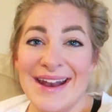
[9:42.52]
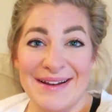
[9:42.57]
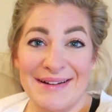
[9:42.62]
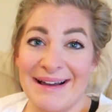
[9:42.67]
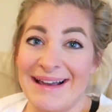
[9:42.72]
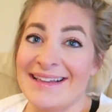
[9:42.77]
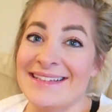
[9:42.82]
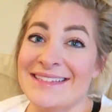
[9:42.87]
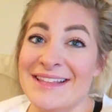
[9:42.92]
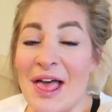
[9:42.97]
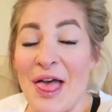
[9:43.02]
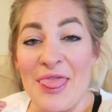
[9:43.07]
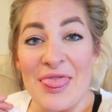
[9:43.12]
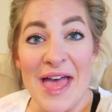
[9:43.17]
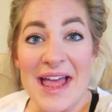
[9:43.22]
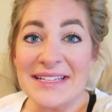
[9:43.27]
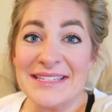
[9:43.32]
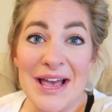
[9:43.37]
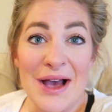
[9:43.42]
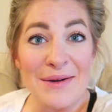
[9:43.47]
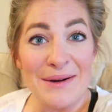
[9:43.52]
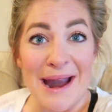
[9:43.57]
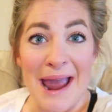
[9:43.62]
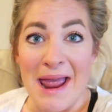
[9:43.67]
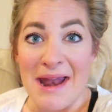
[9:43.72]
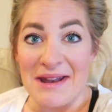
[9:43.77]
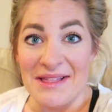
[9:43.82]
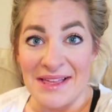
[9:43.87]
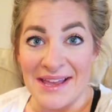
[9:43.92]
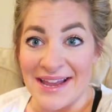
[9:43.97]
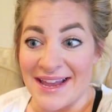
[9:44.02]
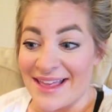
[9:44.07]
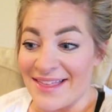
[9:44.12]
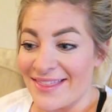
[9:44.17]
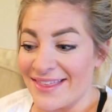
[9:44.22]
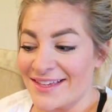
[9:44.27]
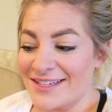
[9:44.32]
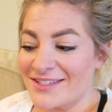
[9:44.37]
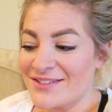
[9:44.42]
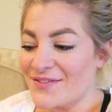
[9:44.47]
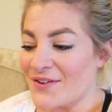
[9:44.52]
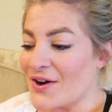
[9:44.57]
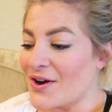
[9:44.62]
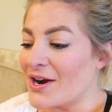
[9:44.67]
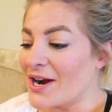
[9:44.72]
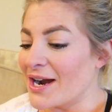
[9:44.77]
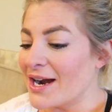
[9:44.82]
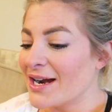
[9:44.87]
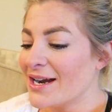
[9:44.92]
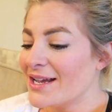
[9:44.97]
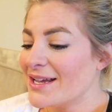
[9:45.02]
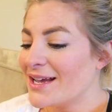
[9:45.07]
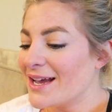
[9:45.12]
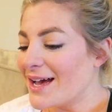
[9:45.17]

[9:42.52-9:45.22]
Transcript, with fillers: Anyways, that's how we're handling it thus far.